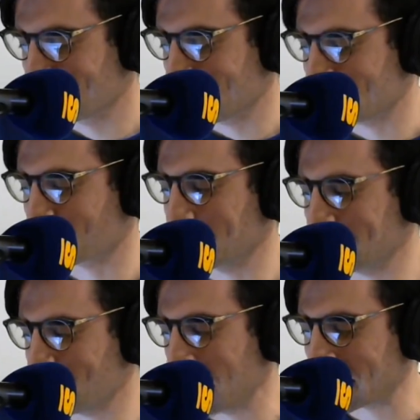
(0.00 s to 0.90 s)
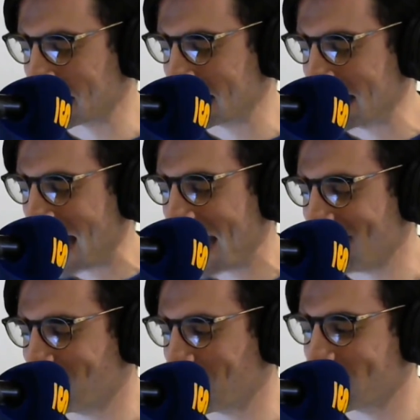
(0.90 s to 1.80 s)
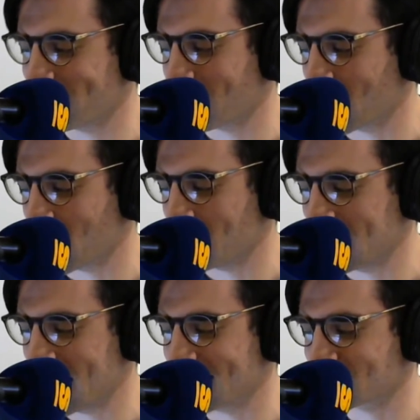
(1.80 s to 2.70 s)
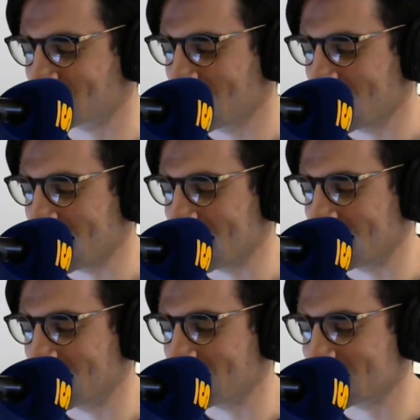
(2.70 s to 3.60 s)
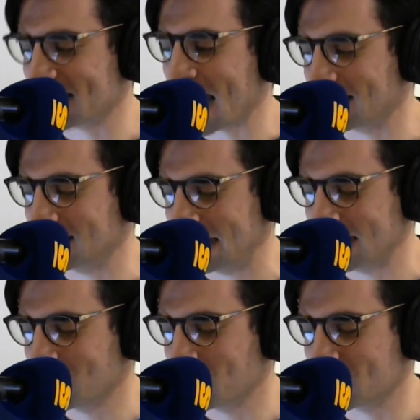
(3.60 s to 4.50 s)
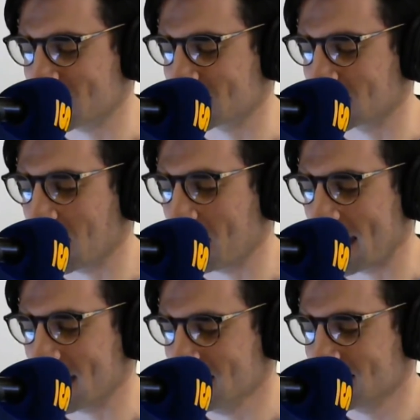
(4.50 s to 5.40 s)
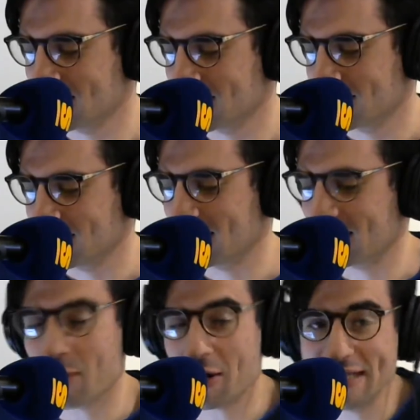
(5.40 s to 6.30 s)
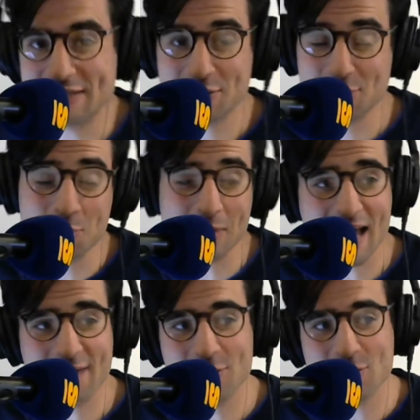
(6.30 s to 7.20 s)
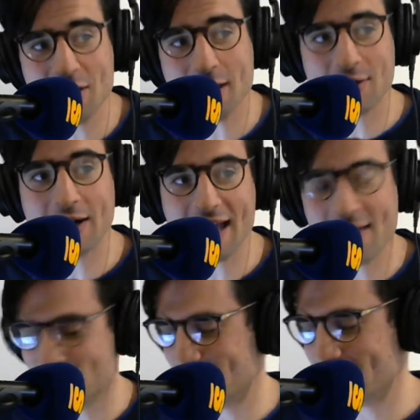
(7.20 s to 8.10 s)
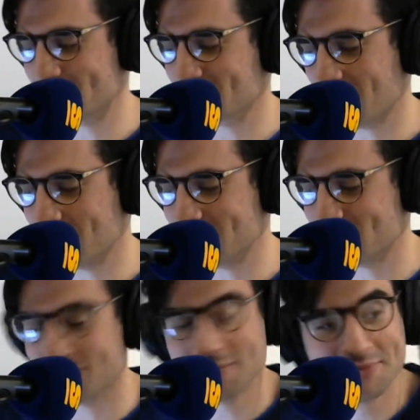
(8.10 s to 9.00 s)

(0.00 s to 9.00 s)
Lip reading: is currently rocking a 944 OPS in the Sally League, which is low A. Where he's 2.5 years younger on average than his competition.